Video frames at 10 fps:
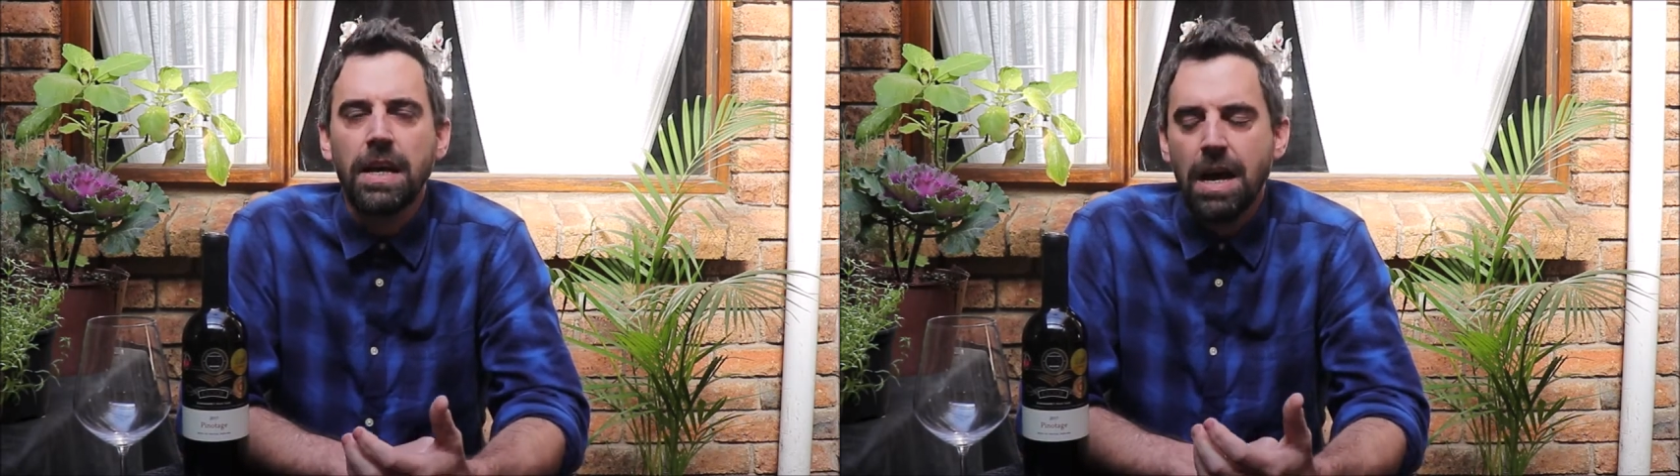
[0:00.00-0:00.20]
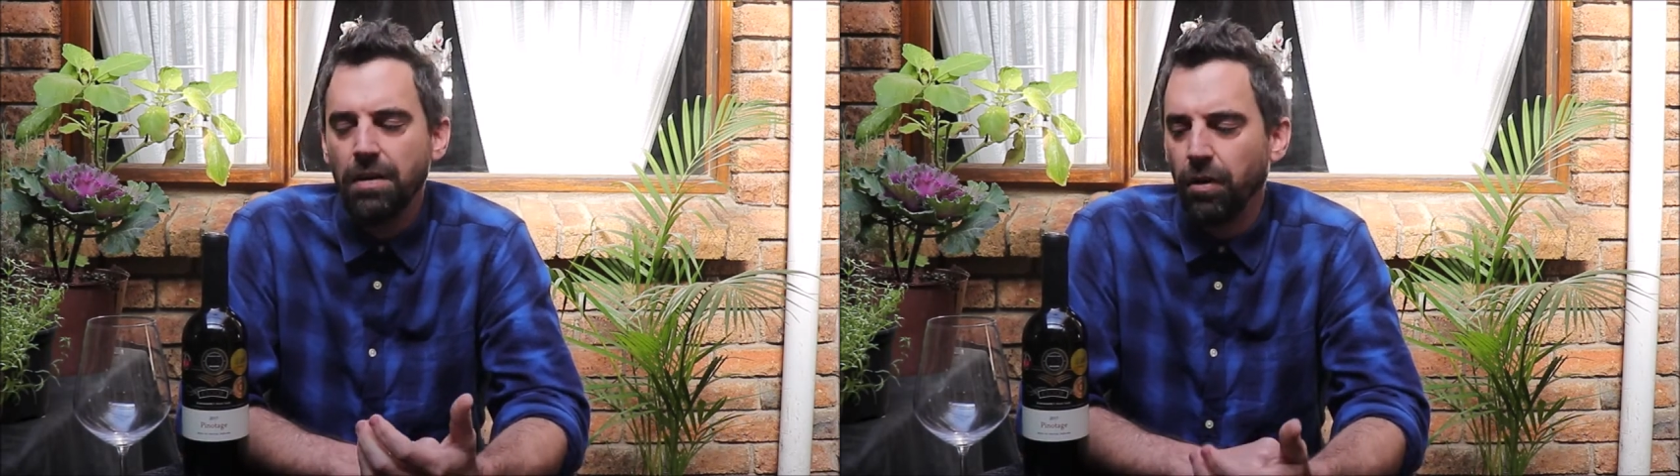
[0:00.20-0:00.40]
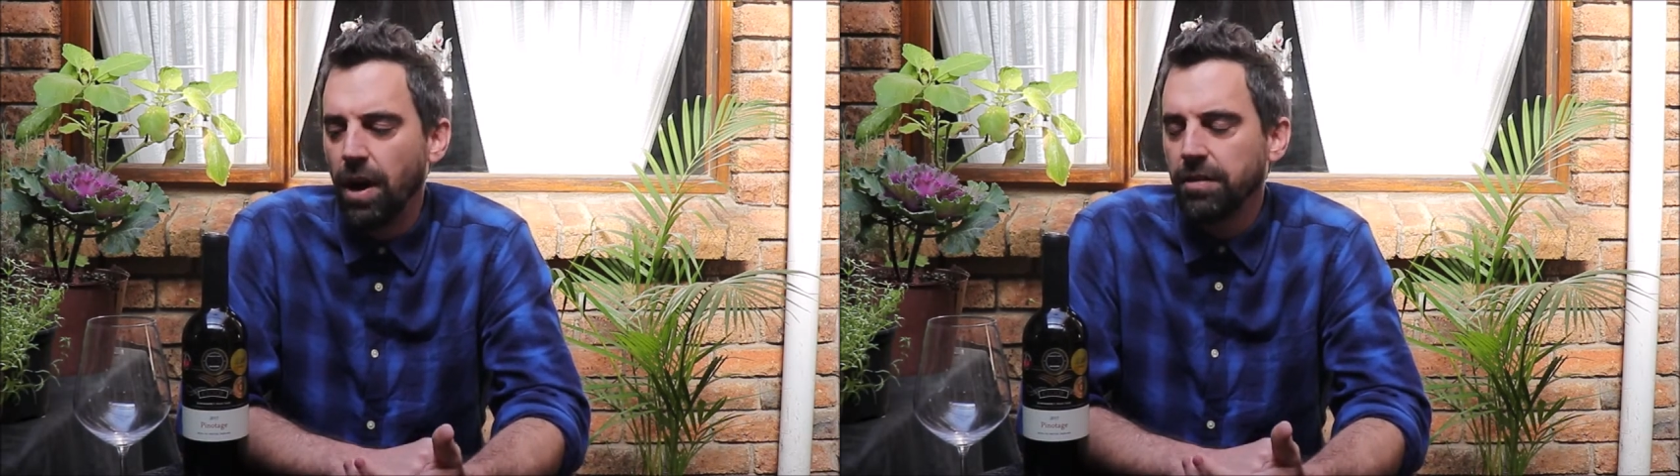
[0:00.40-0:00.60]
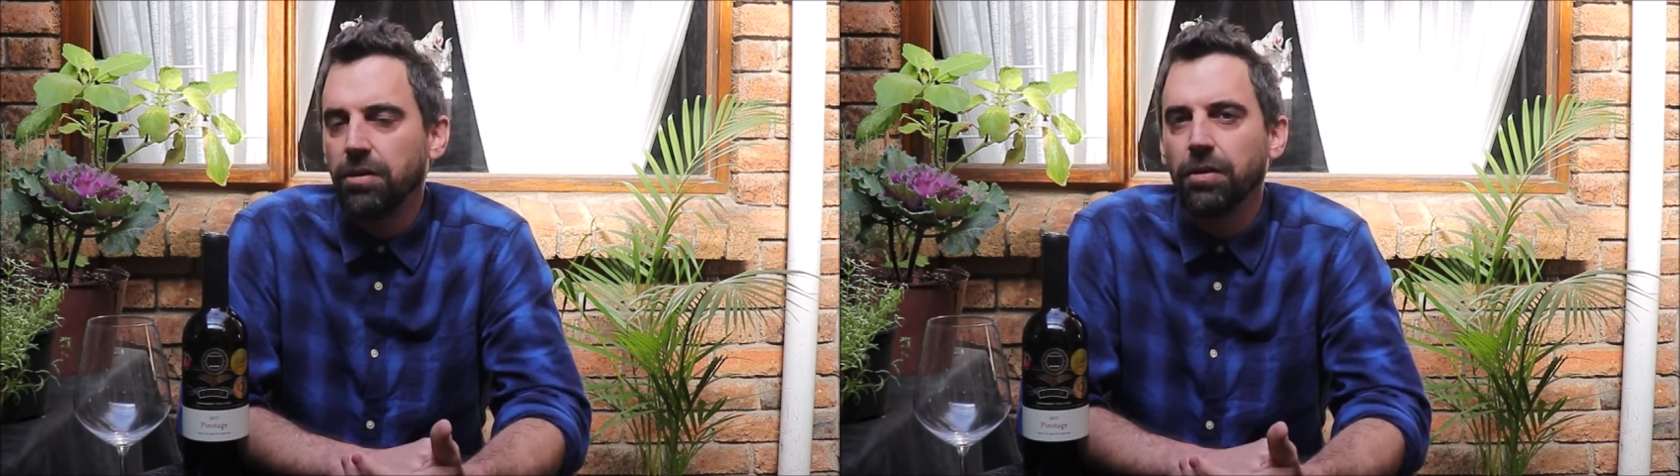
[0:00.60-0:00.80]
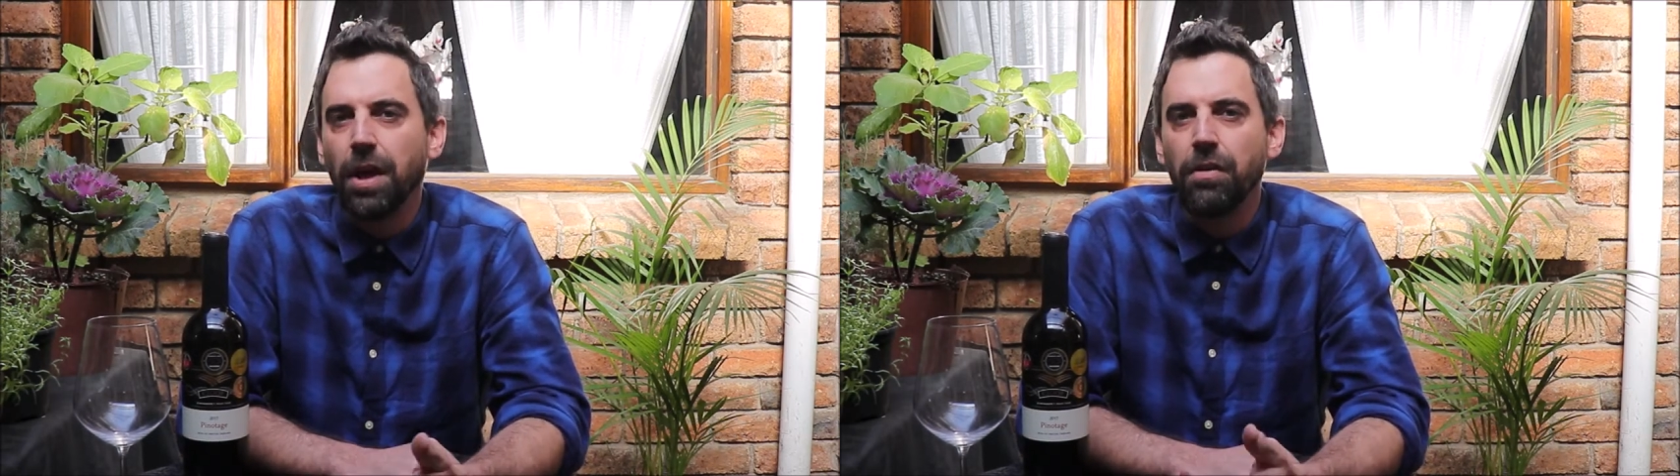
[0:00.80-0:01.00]
a
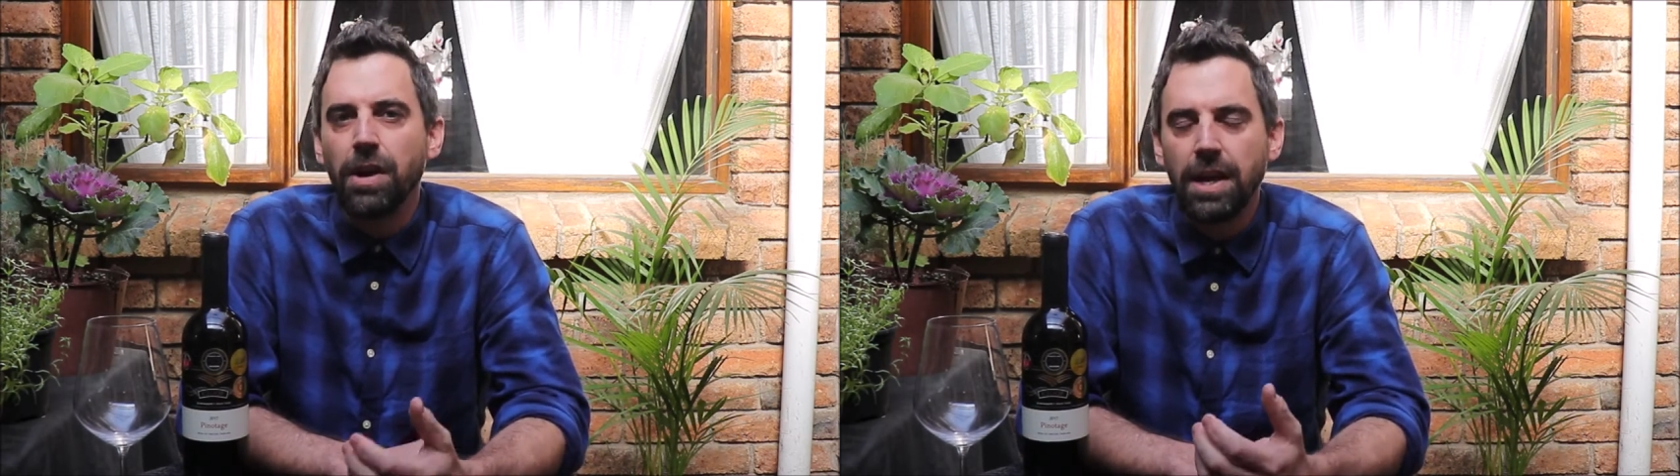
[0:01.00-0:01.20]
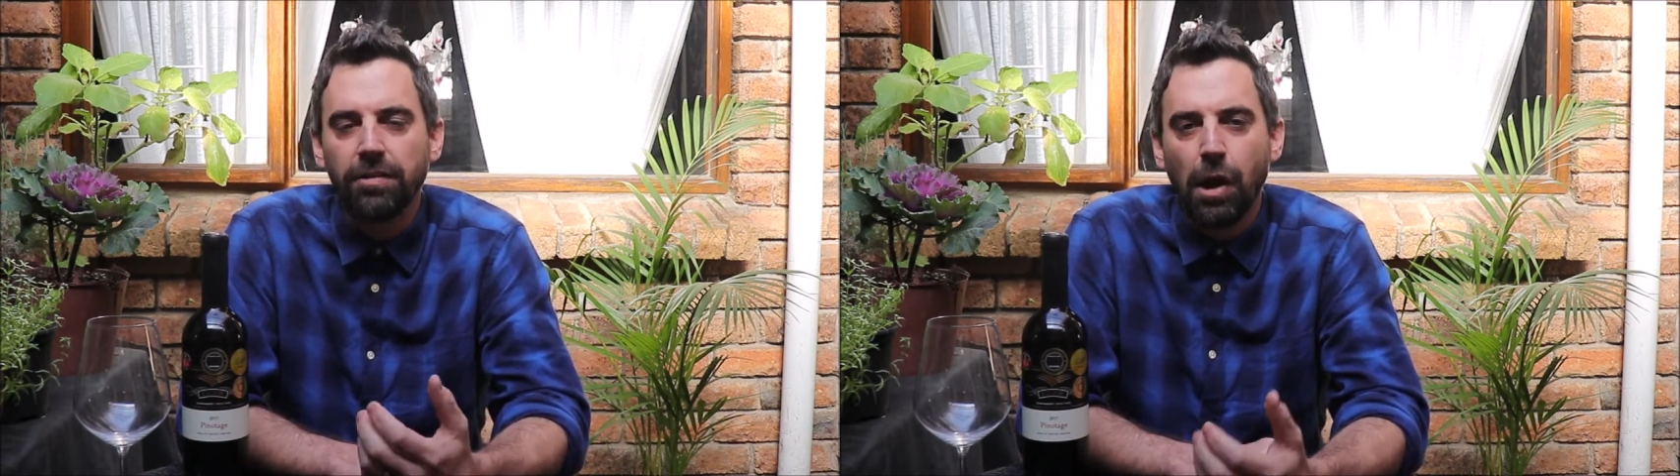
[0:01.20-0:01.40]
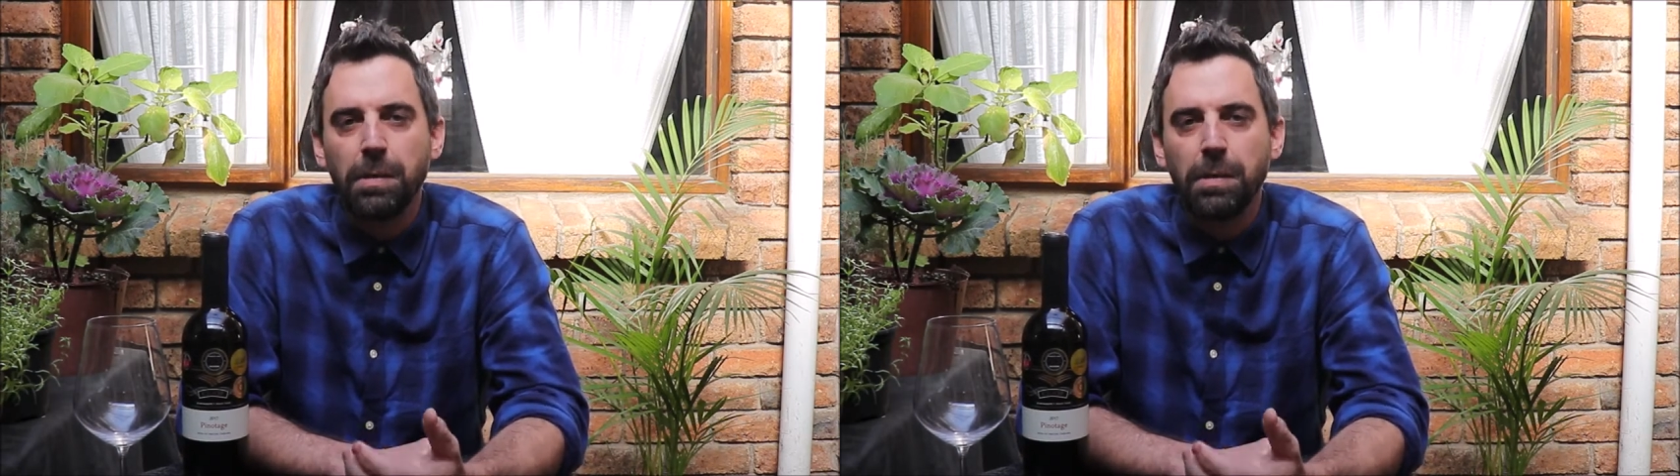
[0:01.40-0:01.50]
varietal that really has come